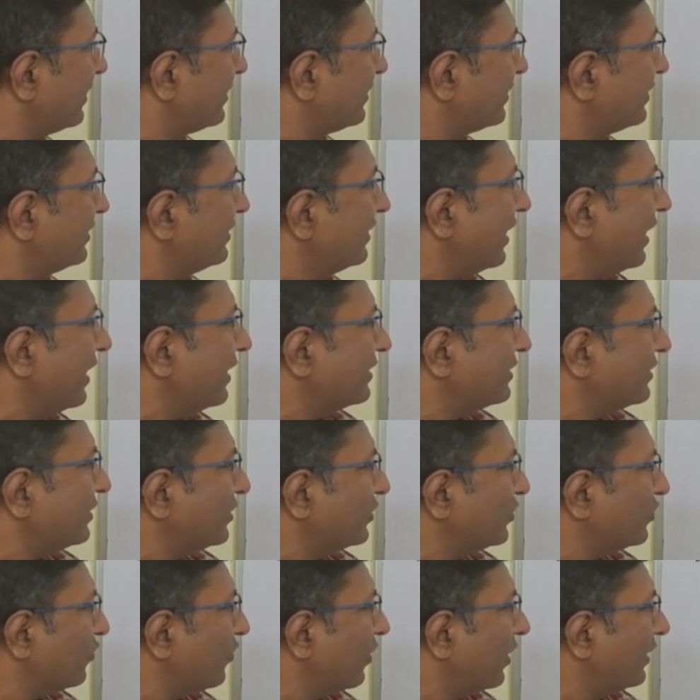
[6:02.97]
x is x
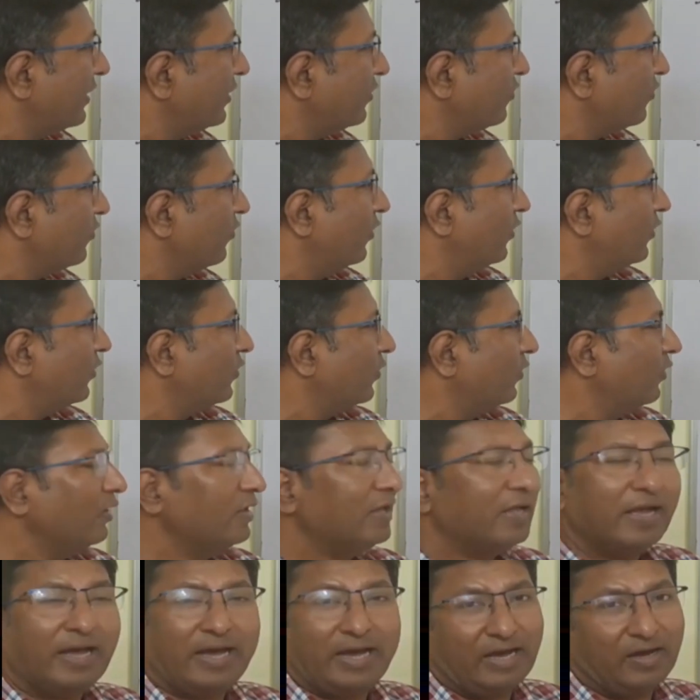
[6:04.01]
square equal to
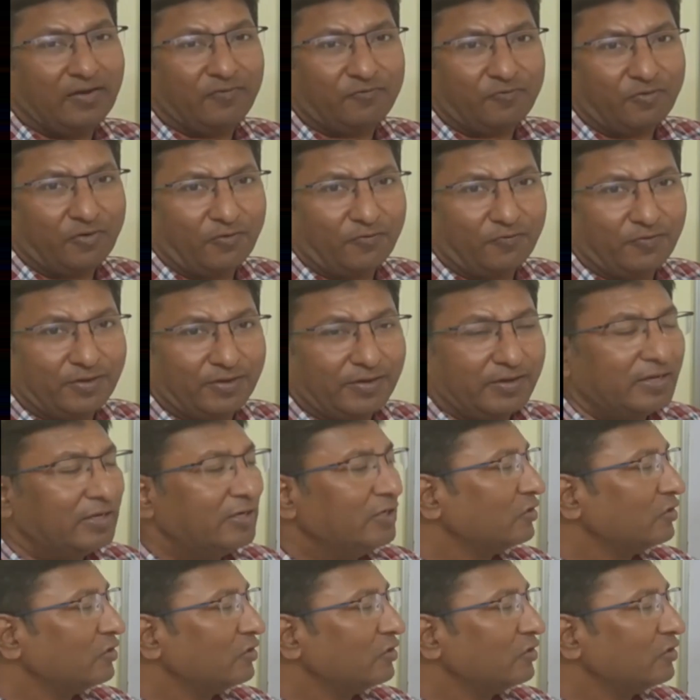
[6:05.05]
f of a.